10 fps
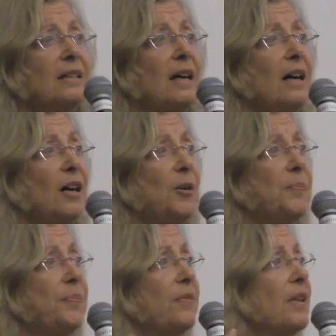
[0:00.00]

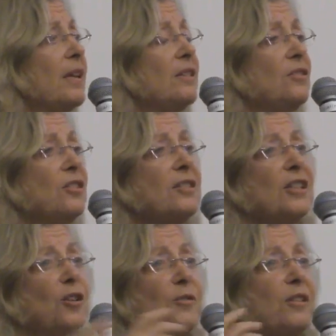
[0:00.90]
Um, just, you
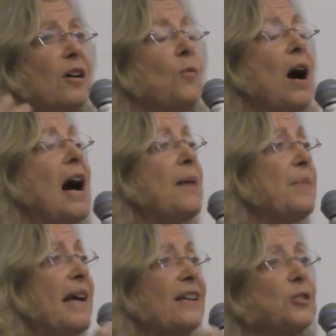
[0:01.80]
know, I'm
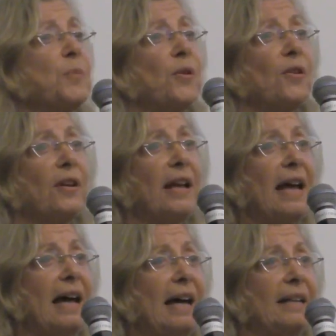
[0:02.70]
expert
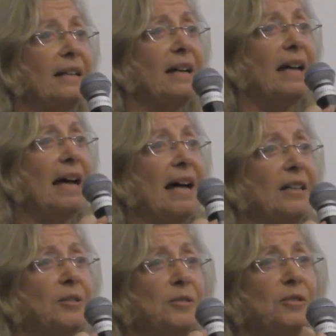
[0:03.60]
at at